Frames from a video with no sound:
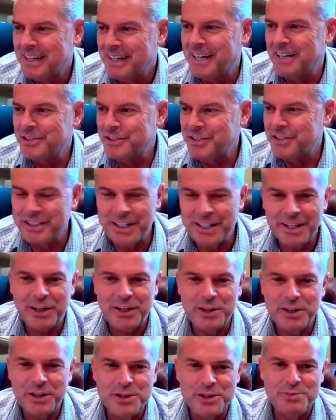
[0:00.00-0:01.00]
she did
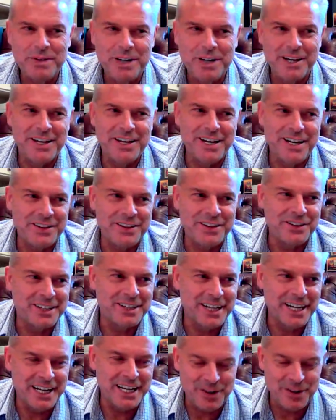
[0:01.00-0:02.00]
accuse me the other
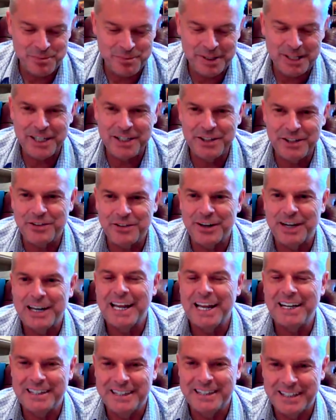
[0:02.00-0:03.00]
day of being
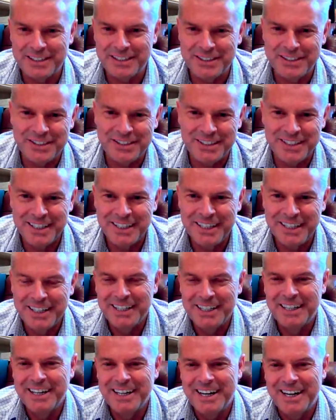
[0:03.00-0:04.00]
relentless,
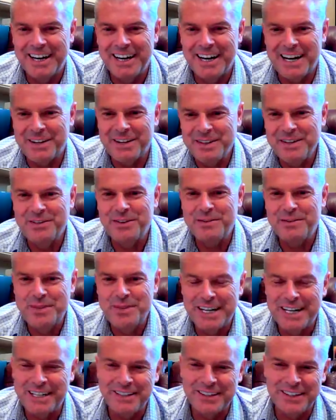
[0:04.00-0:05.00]
even
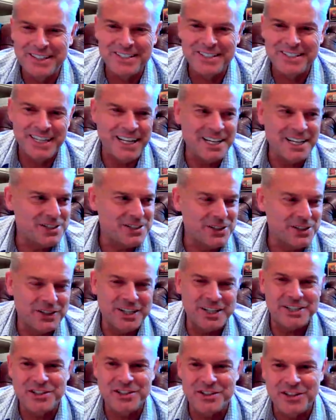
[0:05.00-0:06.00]
being in the States on
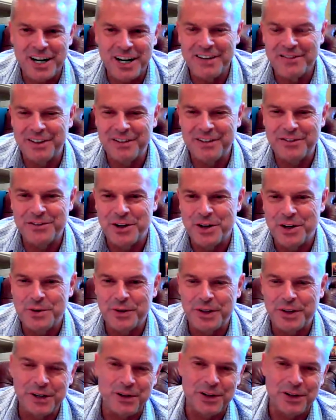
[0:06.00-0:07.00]
us driving
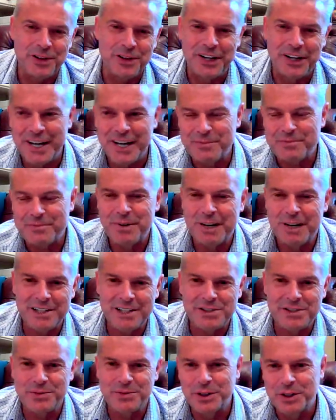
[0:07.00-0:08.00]
forward and all the
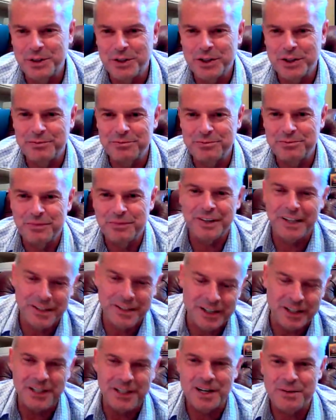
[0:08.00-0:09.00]
campaigns we're doing within
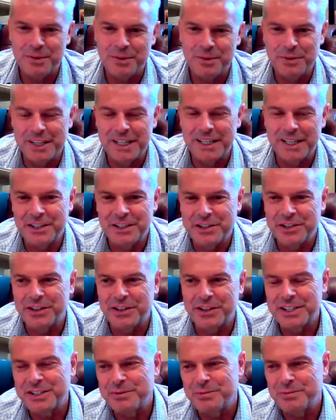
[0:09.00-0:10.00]
the club and within the
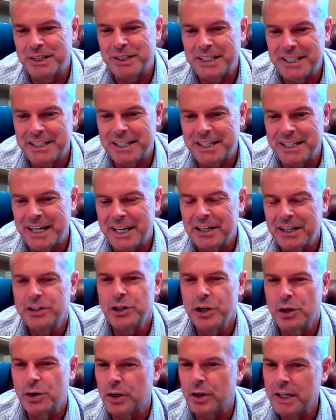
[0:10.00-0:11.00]
trust. But
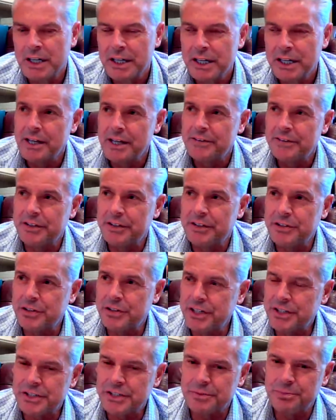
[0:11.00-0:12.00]
no, the
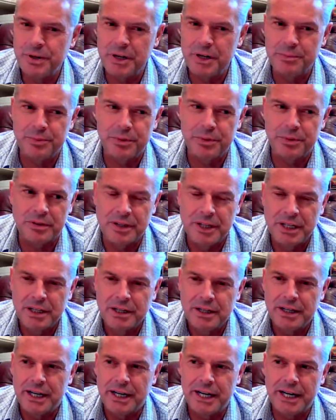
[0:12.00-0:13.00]
trust people
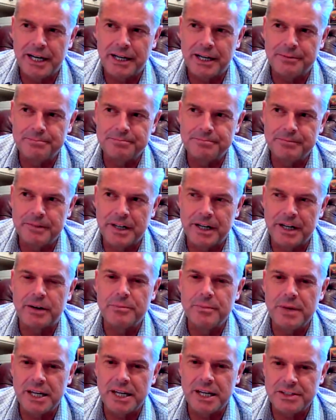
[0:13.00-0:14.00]
are
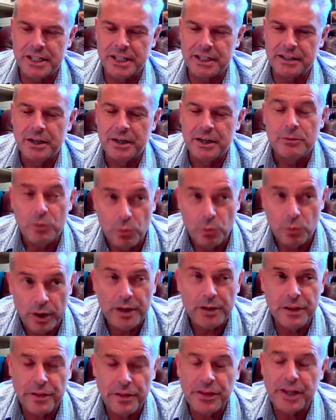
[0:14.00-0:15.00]
amazing. One
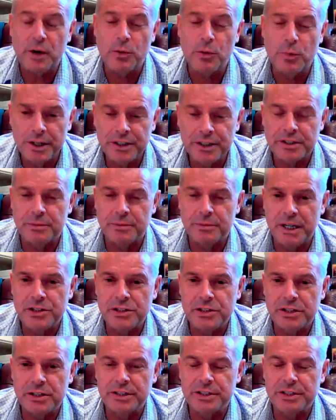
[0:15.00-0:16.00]
other thing I want to
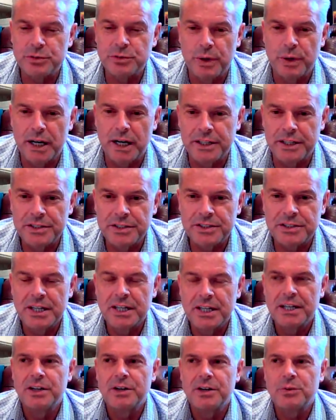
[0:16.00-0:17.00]
mention as well is
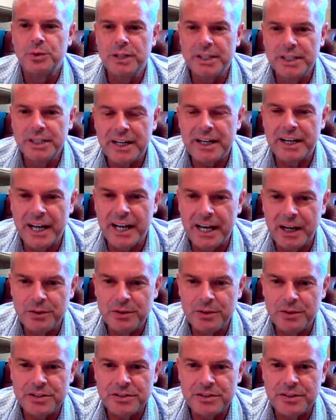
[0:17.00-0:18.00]
we did
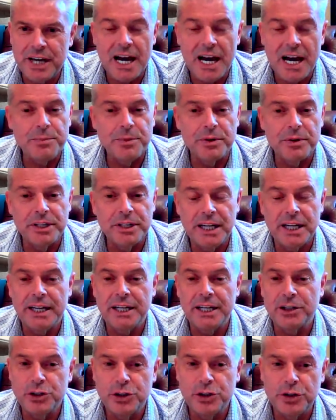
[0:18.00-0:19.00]
announce
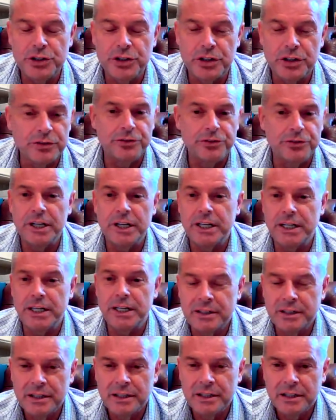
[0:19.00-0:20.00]
Aberdeen Junior free.
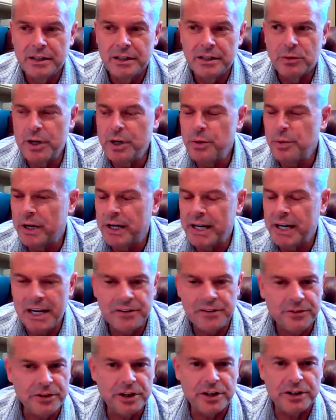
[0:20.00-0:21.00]
We want
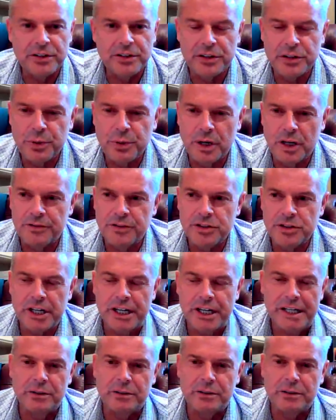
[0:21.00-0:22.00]
every under 12
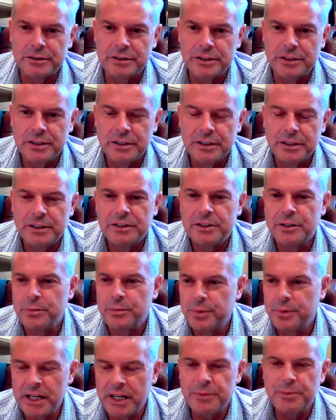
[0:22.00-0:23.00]
child to
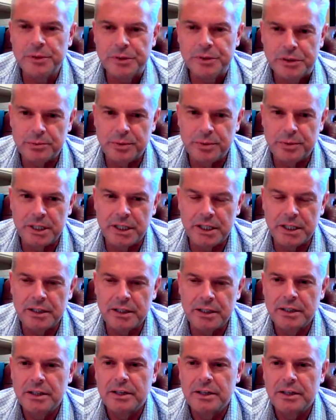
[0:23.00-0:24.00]
be able to be
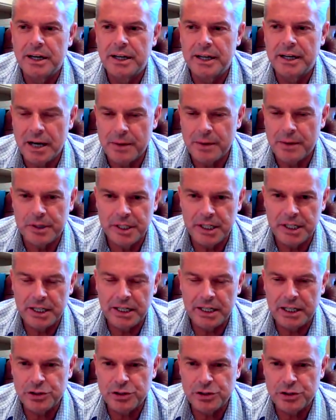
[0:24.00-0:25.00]
an
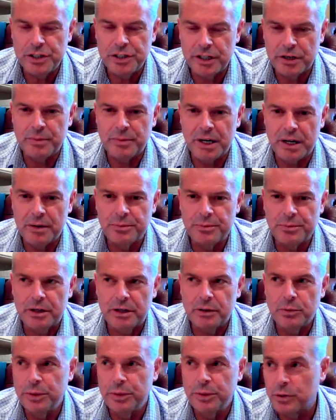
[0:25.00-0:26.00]
Aberdeen Junior member.
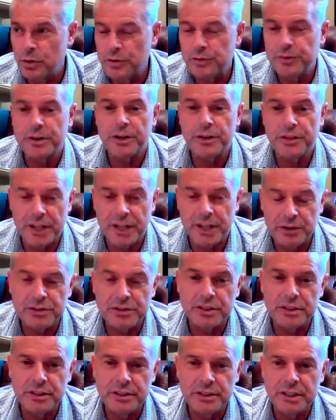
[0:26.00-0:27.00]
We're over
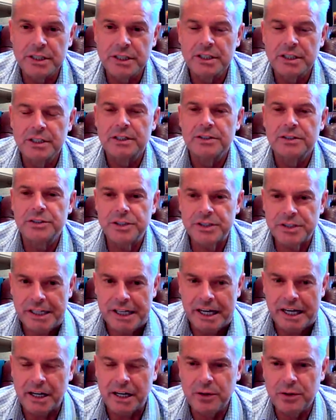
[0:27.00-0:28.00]
1,000 just
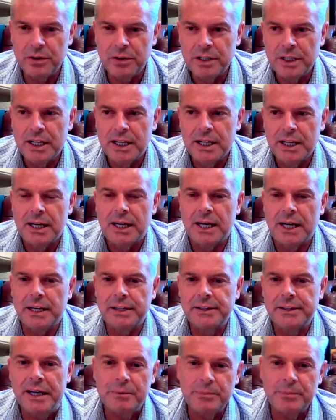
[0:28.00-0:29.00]
now,
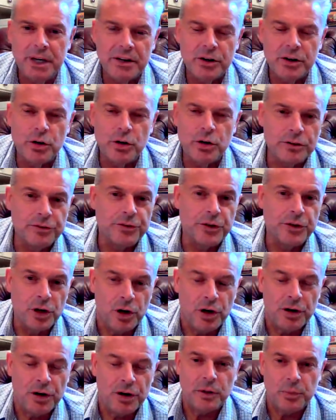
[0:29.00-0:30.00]
and that may have gotten
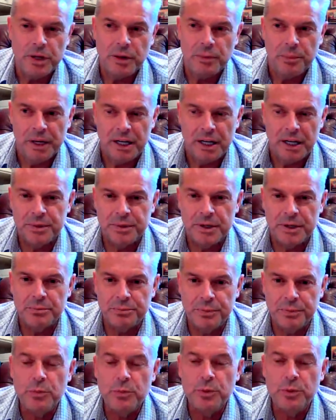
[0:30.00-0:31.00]
forgotten a wee bit, but
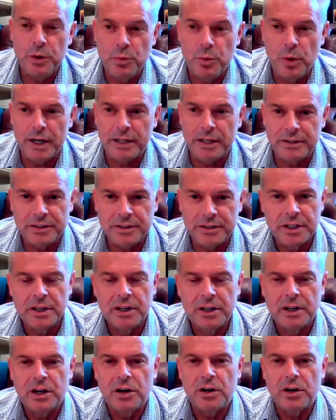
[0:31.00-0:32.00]
we want
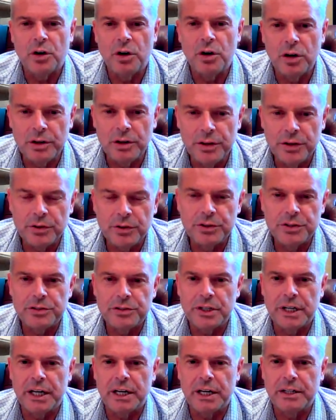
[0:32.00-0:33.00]
all of
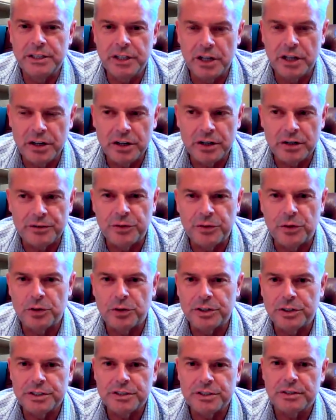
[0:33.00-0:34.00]
those younger
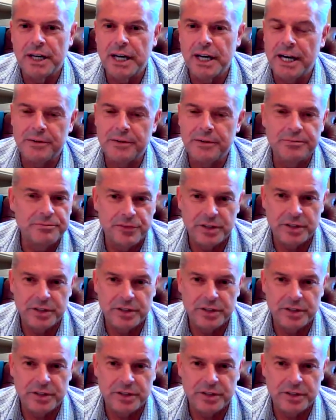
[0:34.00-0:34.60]
folks, for